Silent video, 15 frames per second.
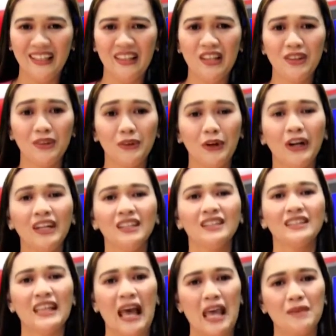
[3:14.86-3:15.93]
The
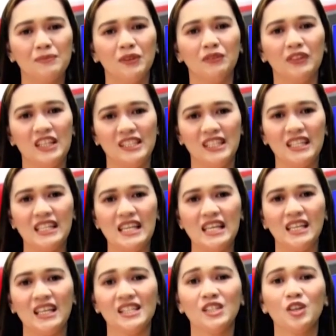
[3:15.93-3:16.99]
third type of
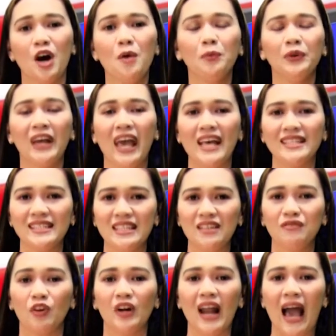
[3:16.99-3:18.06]
listening is
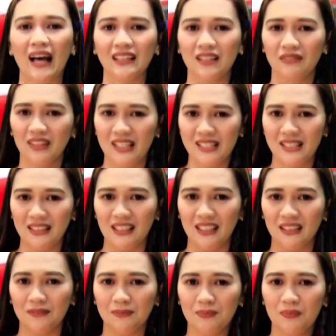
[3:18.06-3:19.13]
comprehensive or active listening.
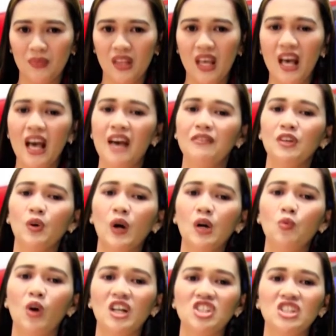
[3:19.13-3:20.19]
If you
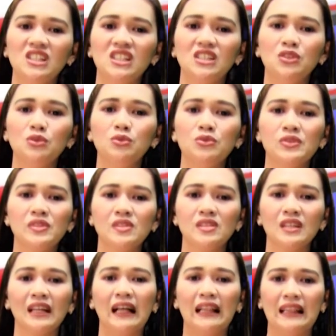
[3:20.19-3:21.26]
are watching the news,
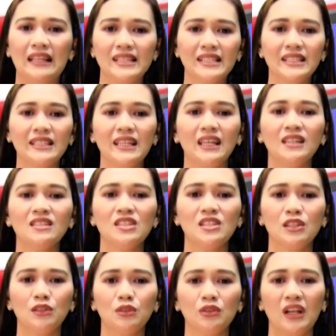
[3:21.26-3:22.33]
listening
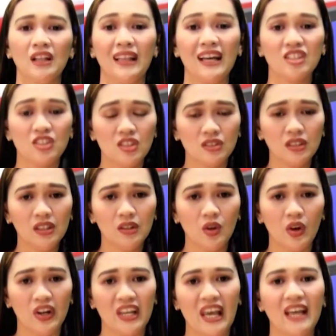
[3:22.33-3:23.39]
to a lecture,
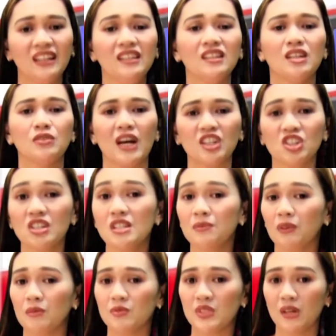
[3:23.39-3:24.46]
or getting directions
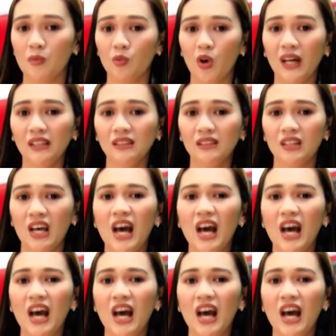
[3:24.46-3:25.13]
from someone,